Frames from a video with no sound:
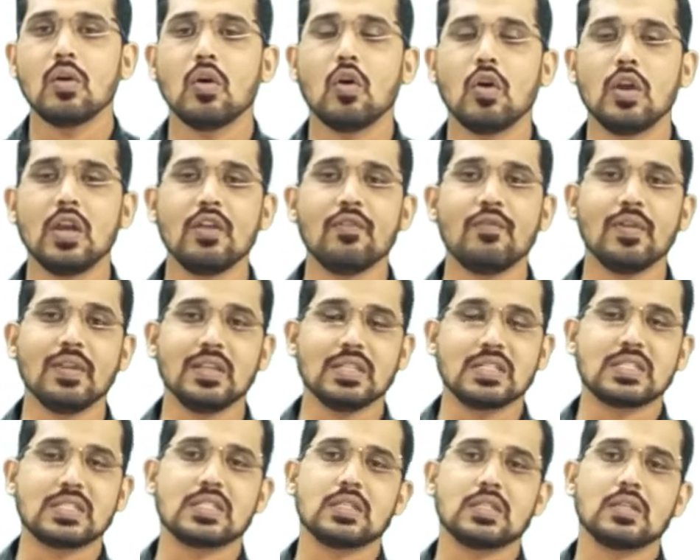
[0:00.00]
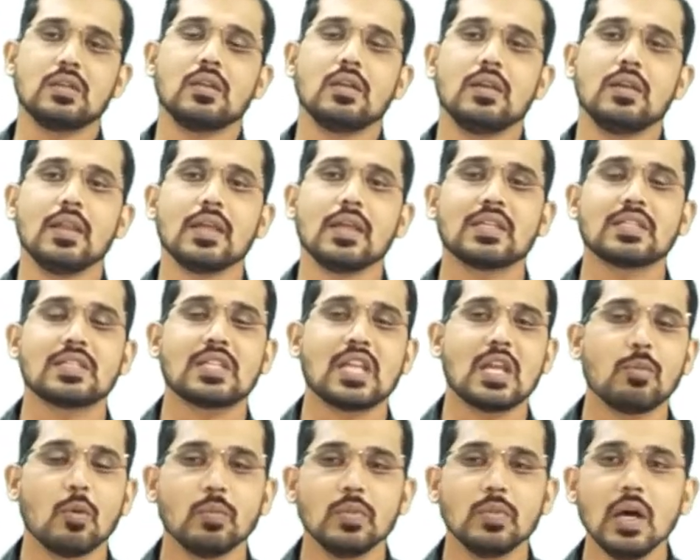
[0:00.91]
olefins, next
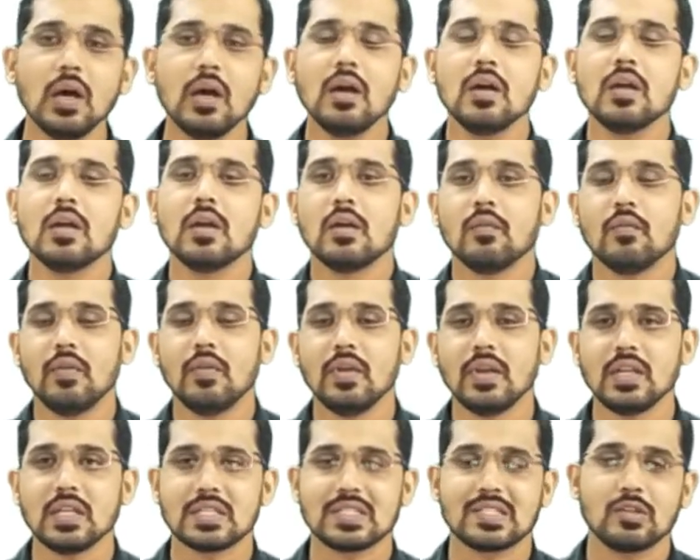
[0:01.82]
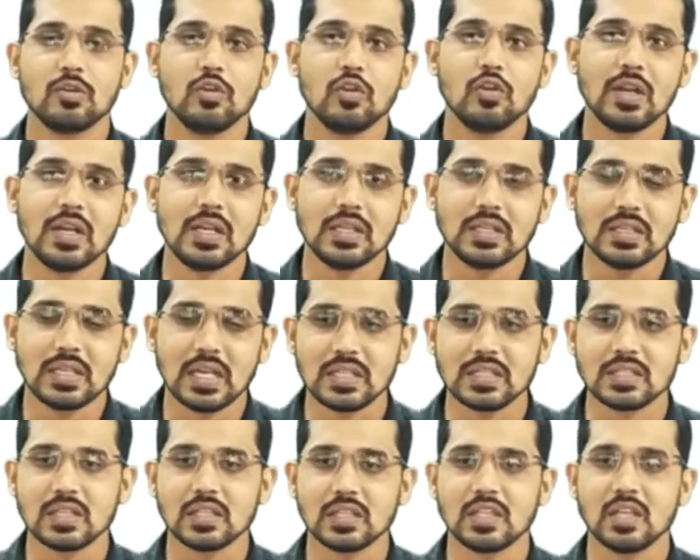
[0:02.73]
type of the various crude oil, that
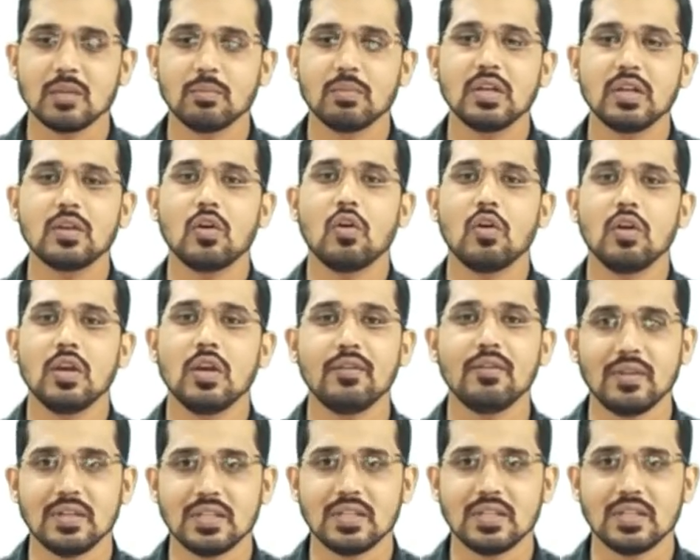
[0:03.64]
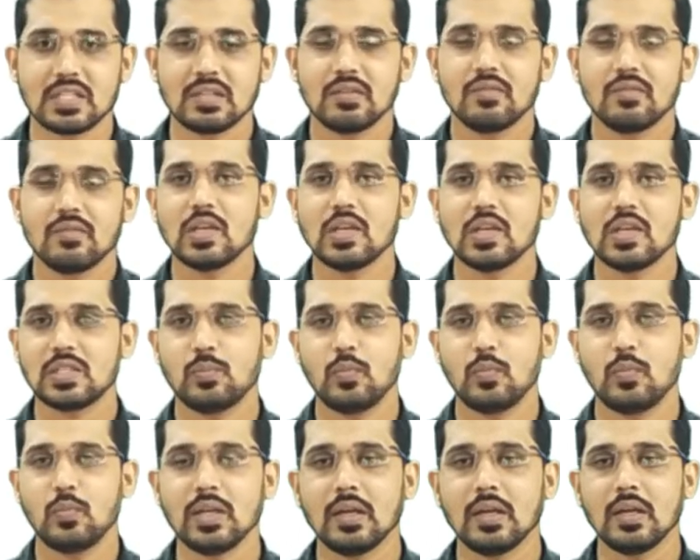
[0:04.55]
is nothing but olefins. First
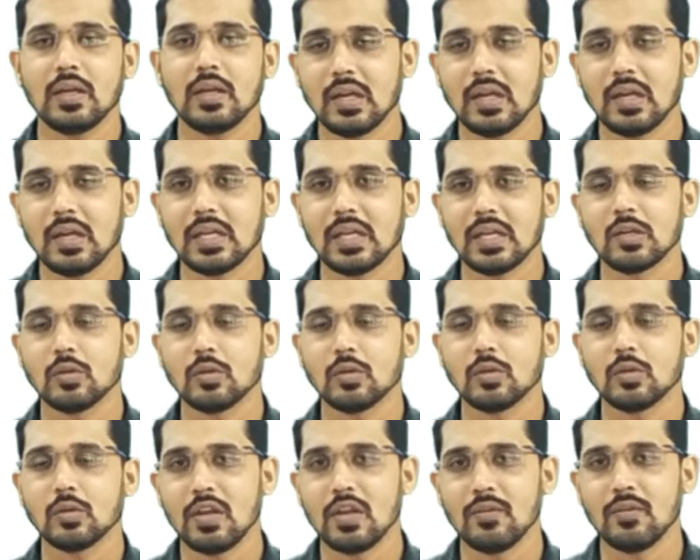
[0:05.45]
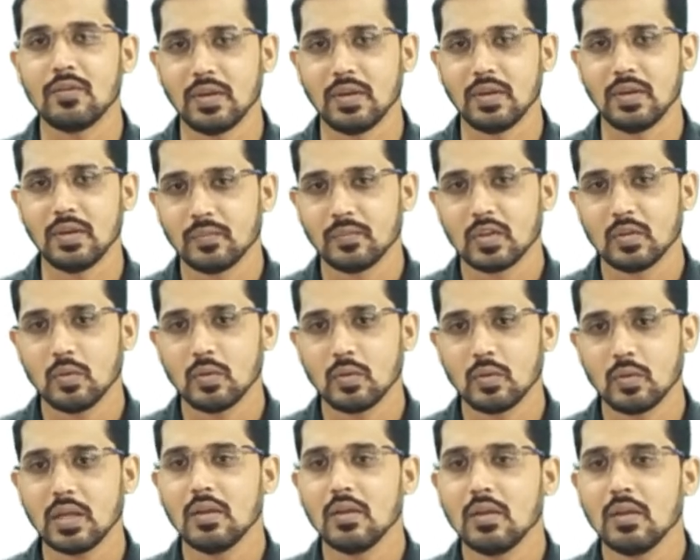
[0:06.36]
point related to the olefin.
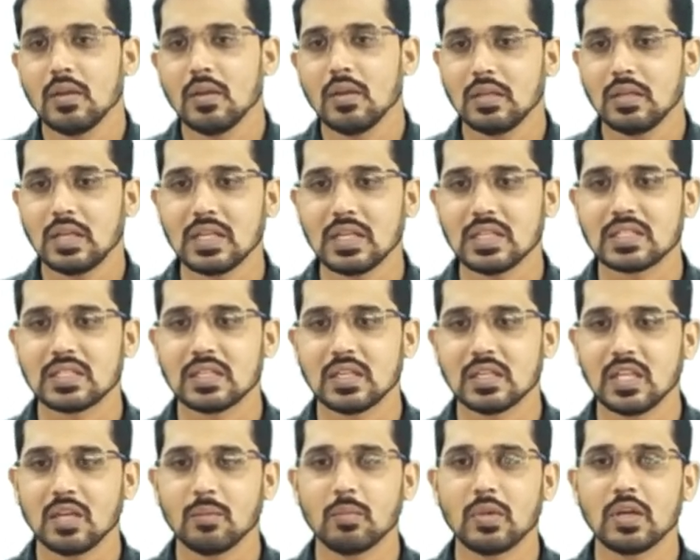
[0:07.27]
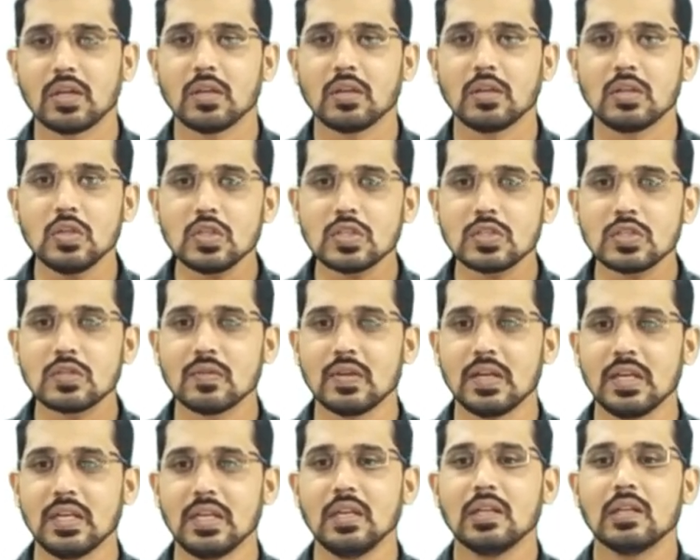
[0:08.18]
Okay, that is nothing but
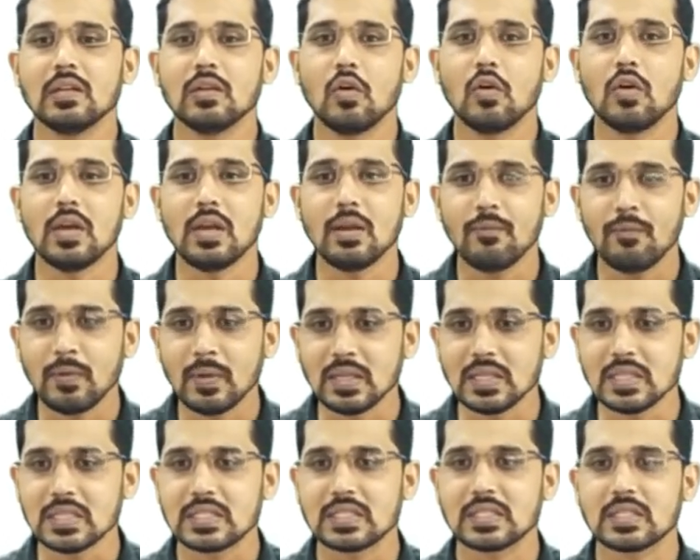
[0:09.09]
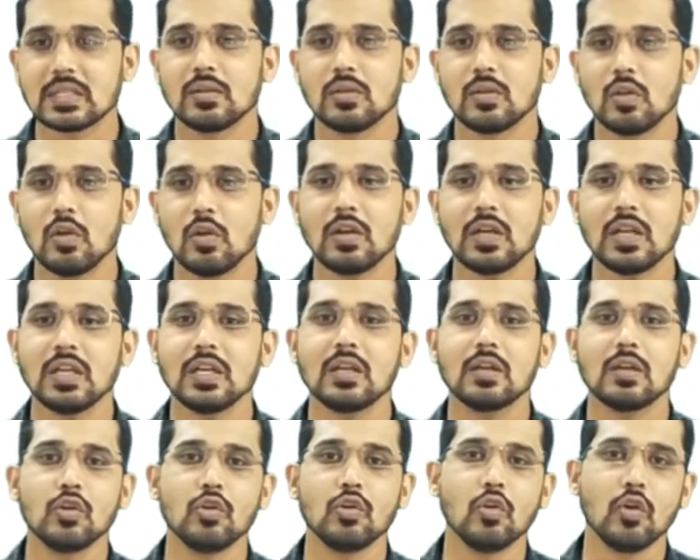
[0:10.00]
usually olefins not in
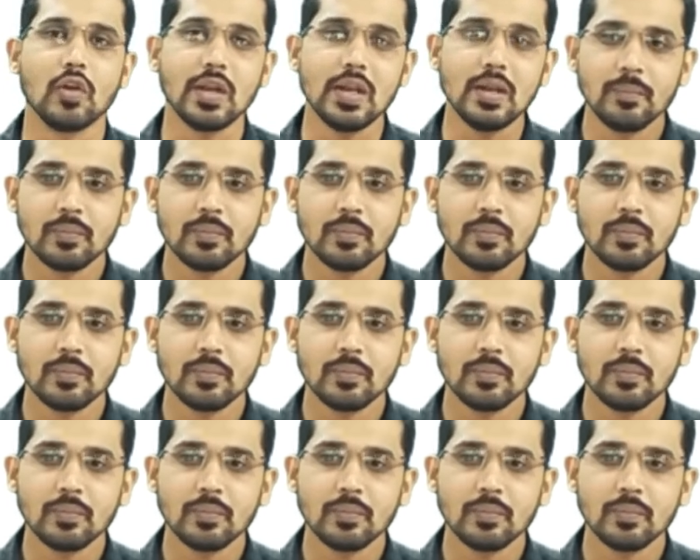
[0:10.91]
crude oil